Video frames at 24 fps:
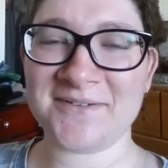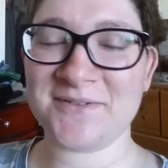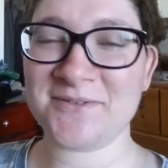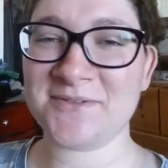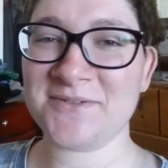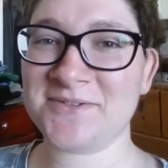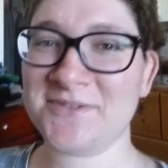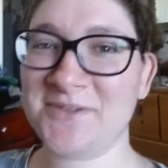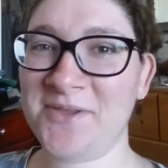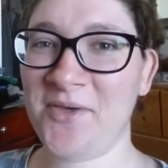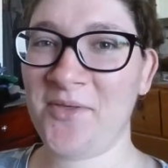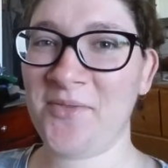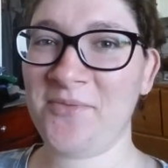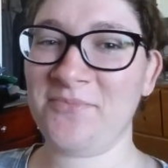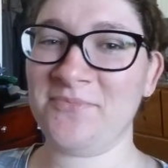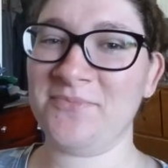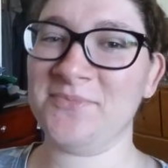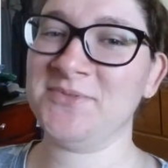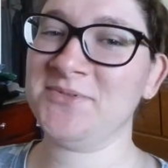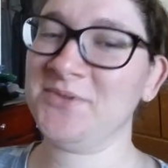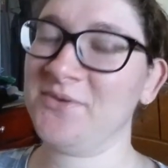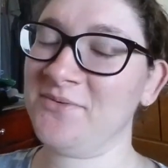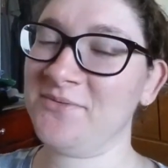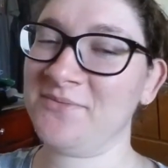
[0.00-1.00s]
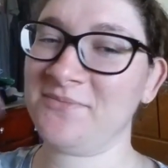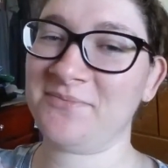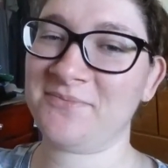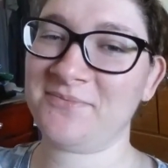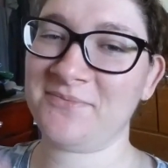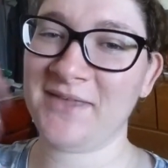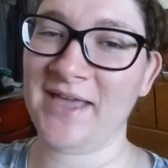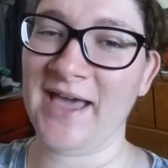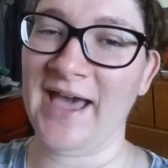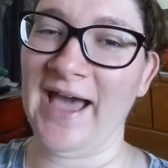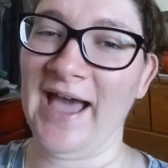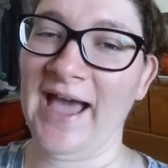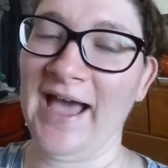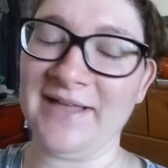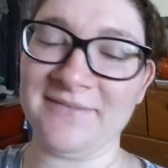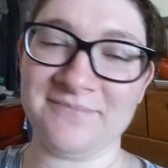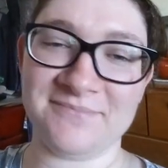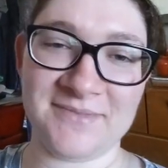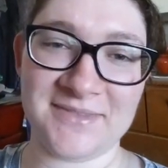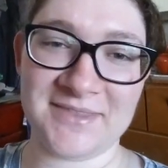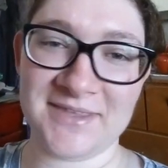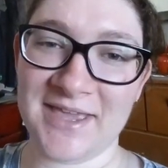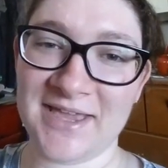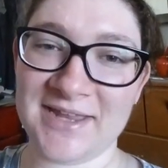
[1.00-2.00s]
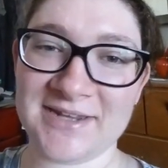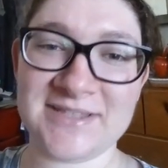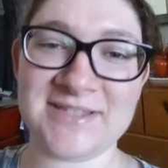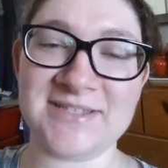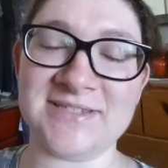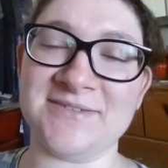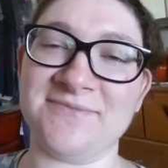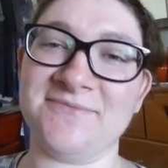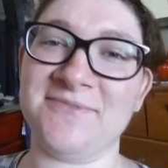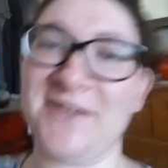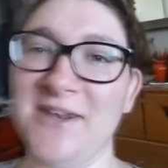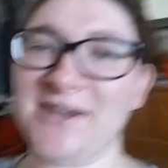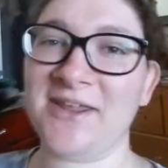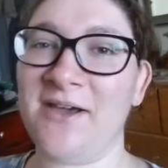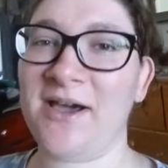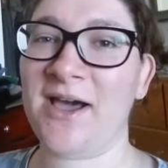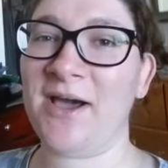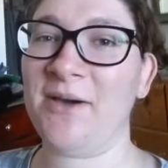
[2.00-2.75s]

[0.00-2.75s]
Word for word: So yeah, at the end of this video,